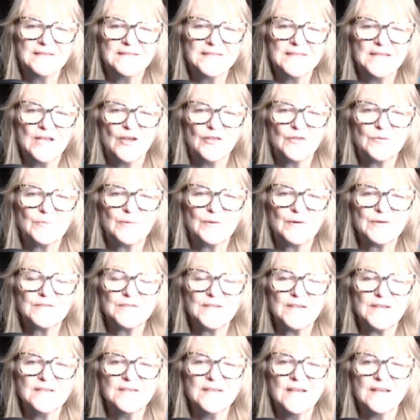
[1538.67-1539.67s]
the other
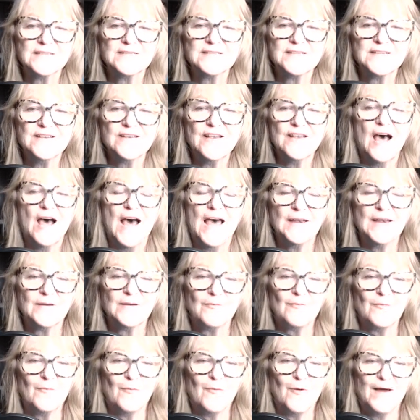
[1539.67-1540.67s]
person does not
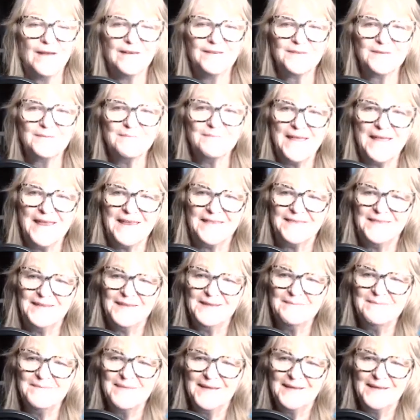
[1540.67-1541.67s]
want to make the
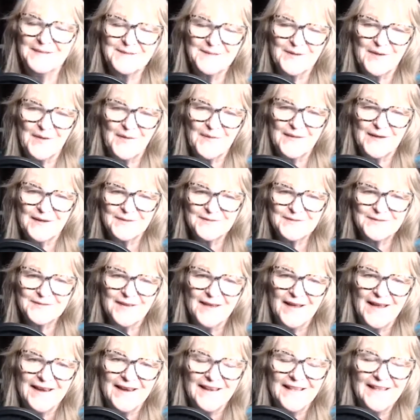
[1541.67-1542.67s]
amends on their
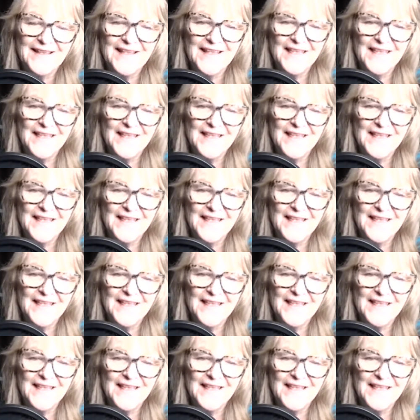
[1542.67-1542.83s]
side.